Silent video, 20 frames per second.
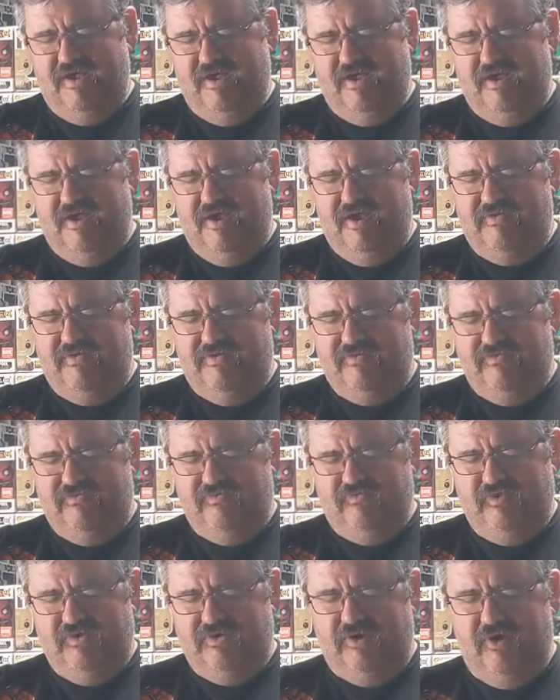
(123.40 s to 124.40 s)
And
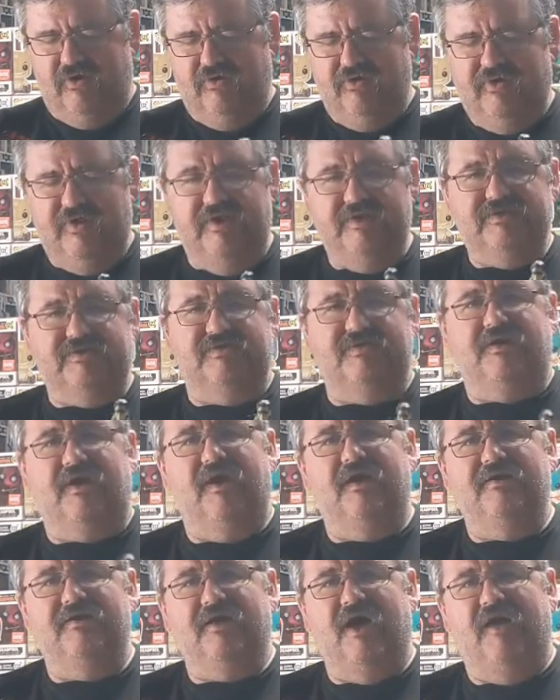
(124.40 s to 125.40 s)
with all of these
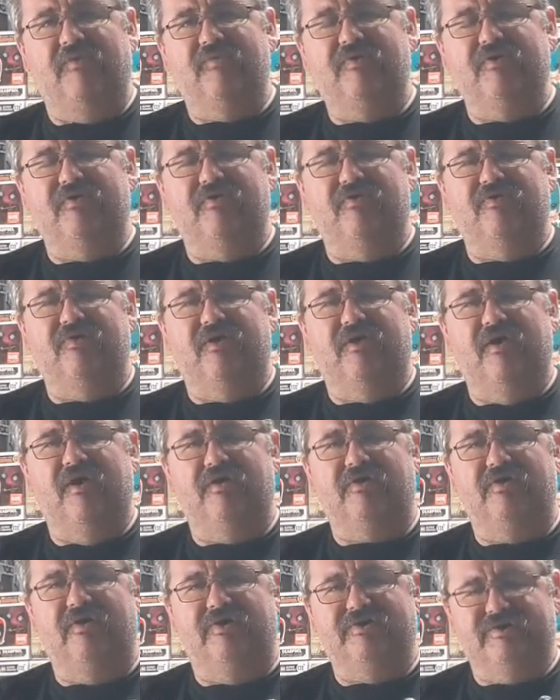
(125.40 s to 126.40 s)
kind of diamond
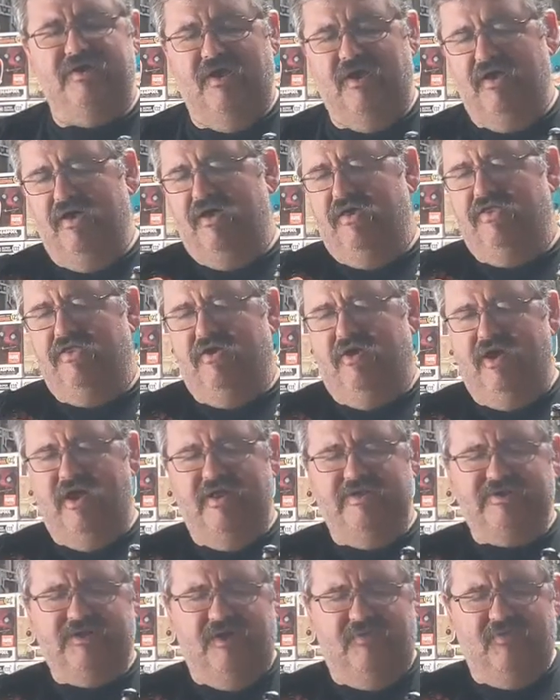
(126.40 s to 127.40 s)
characters, their
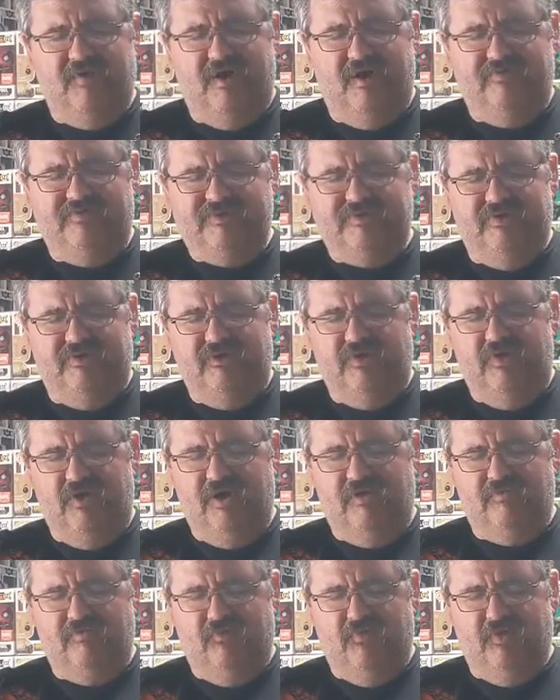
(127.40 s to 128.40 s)
hands come off so that you
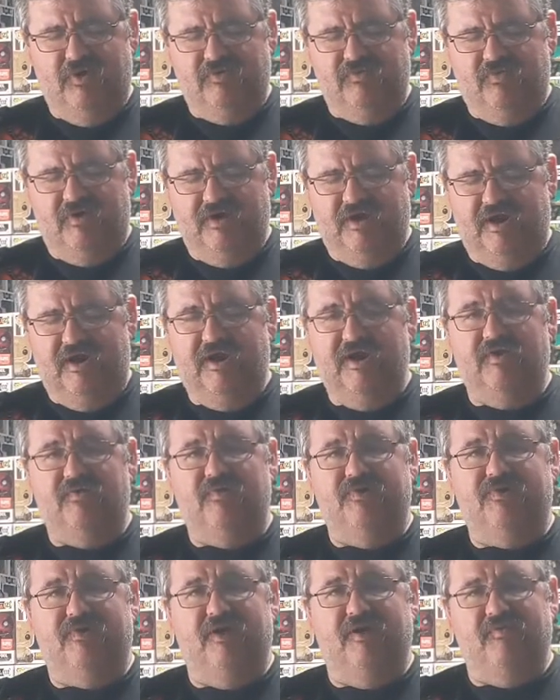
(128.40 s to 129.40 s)
get more than one
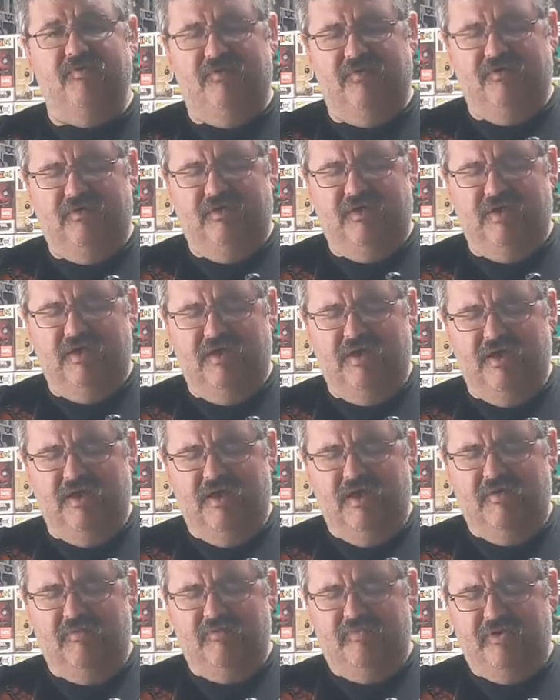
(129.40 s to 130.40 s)
hand with them.
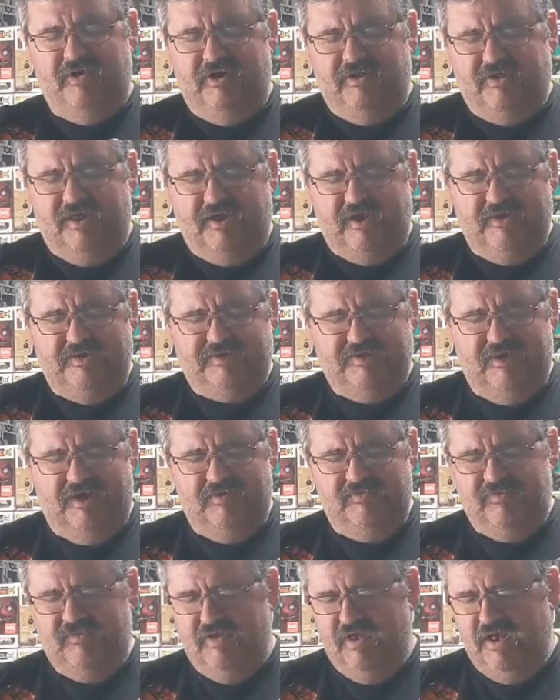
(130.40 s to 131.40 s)
But like I
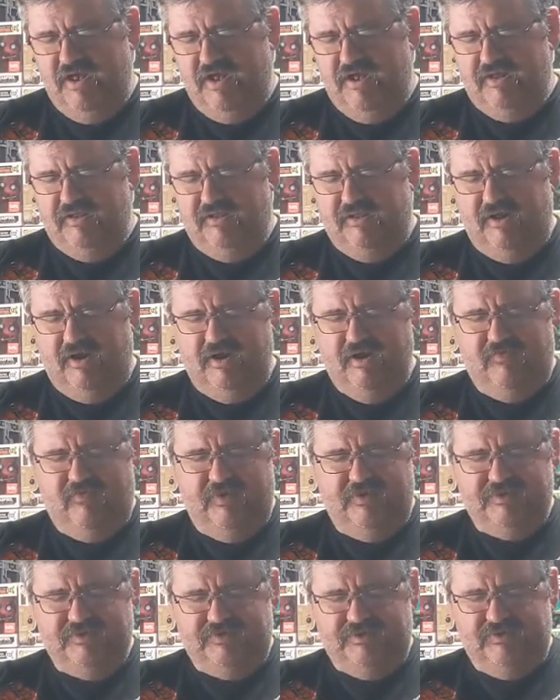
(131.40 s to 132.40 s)
said, a lot of
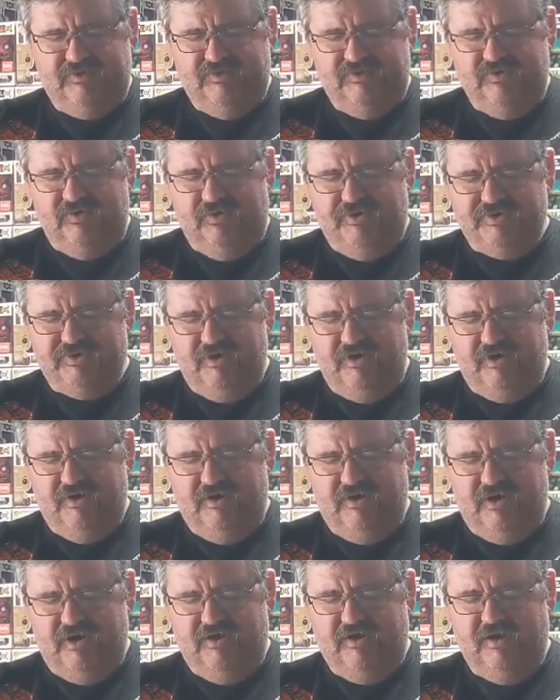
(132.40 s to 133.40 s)
his tools are
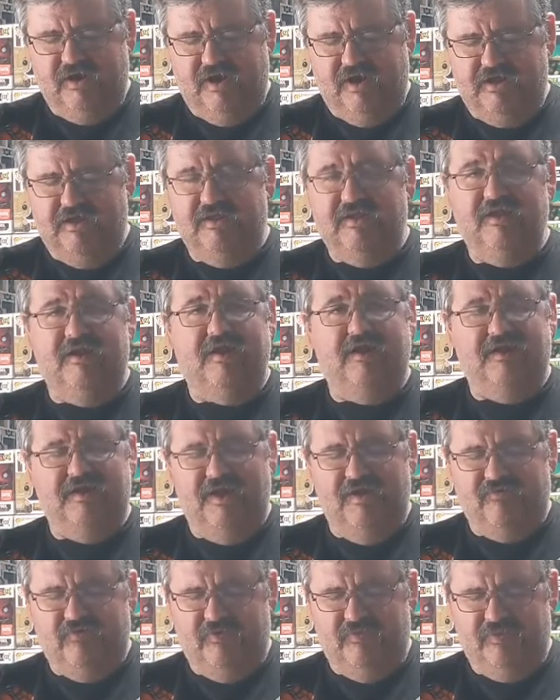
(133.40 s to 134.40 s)
gone. I didn't get
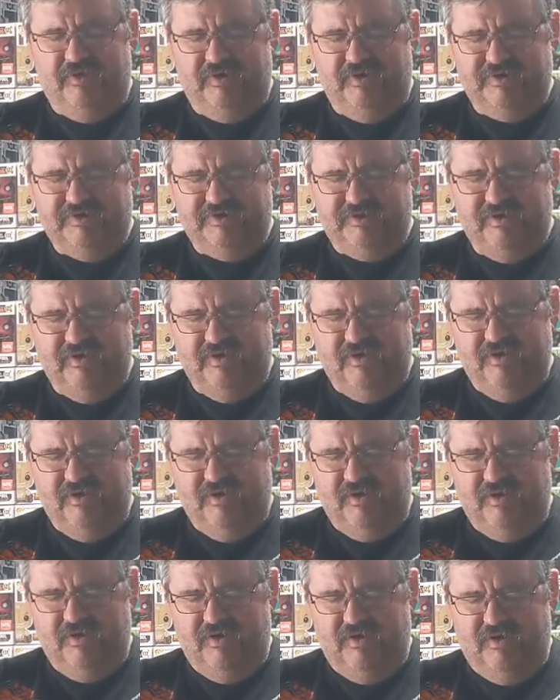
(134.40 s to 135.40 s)
any of them. His
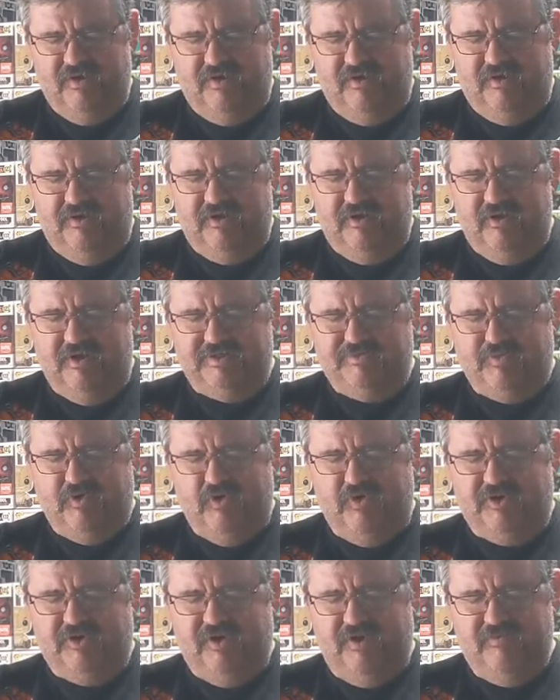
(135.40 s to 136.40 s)

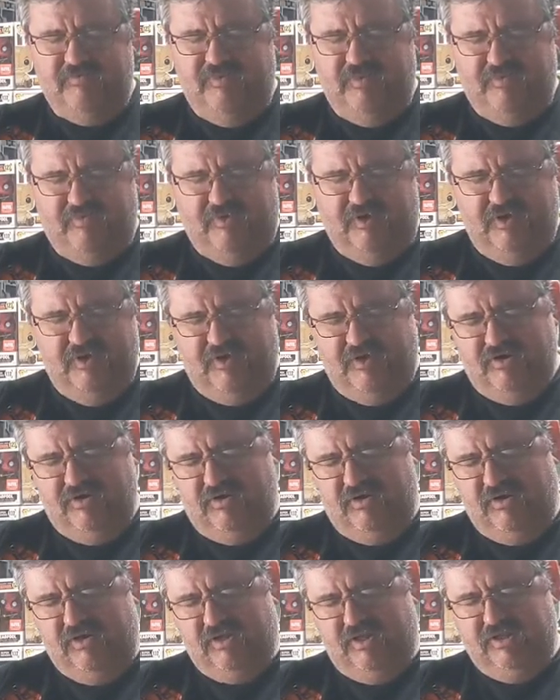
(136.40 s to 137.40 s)
proton gun
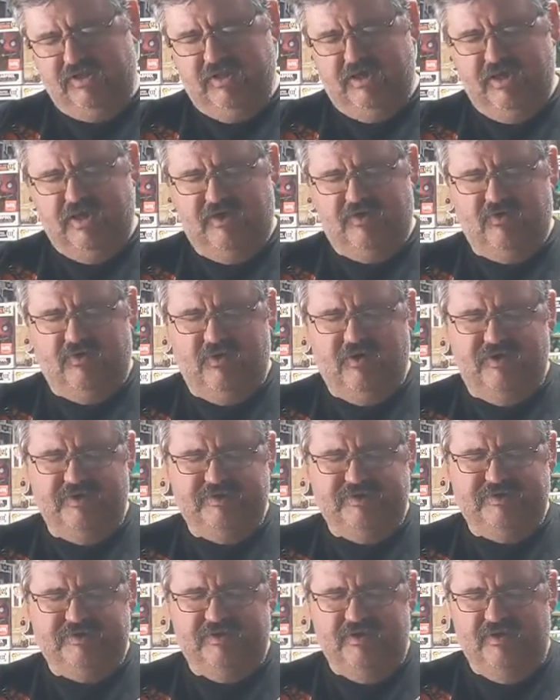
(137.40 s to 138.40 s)
or anything like that, or
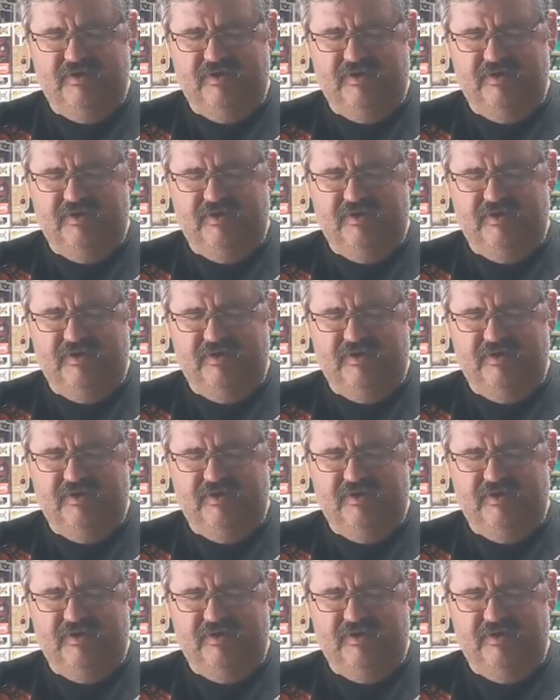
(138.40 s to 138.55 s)
his